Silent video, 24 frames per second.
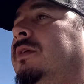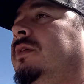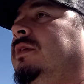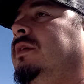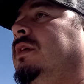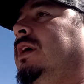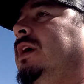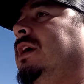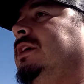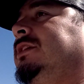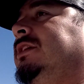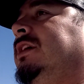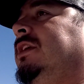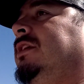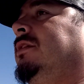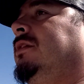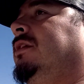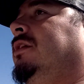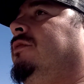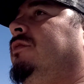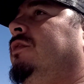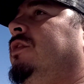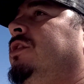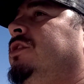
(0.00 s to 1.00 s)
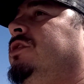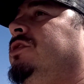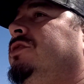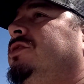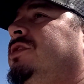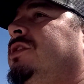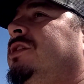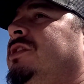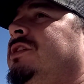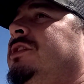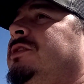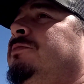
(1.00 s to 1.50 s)
like I said, if you're
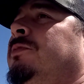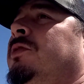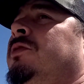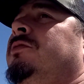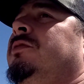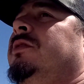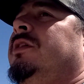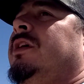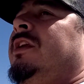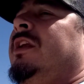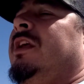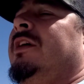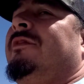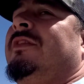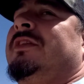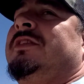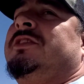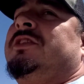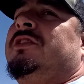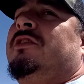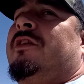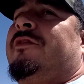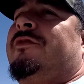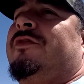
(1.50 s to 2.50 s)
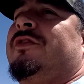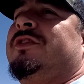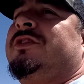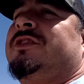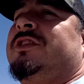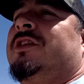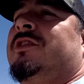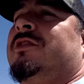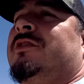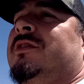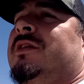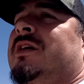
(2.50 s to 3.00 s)
interested in this boat and if it's still for
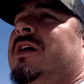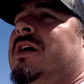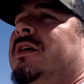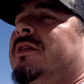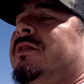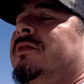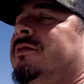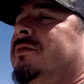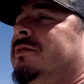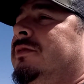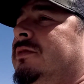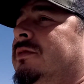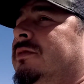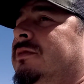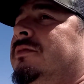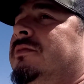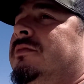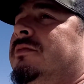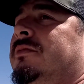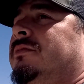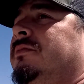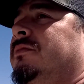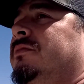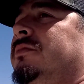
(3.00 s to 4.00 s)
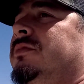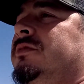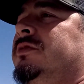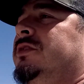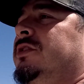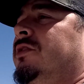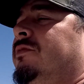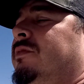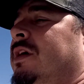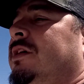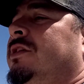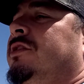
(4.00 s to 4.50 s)
sale, I could
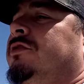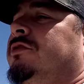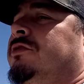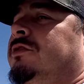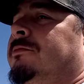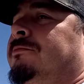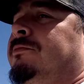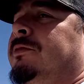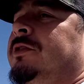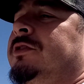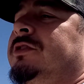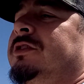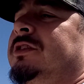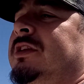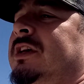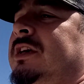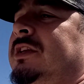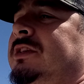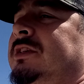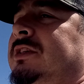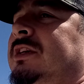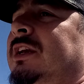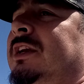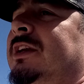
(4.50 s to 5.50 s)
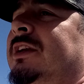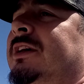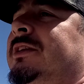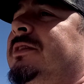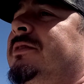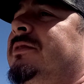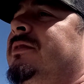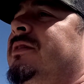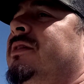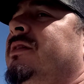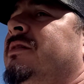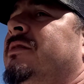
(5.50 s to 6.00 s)
direct you to the person that's selling it,
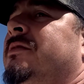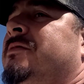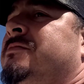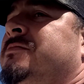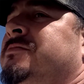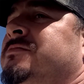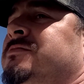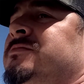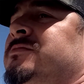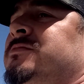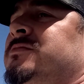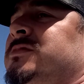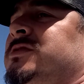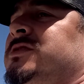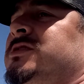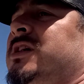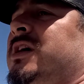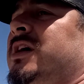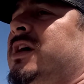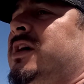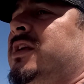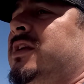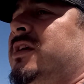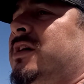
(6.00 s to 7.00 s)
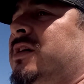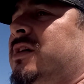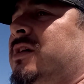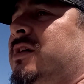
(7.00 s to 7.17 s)
and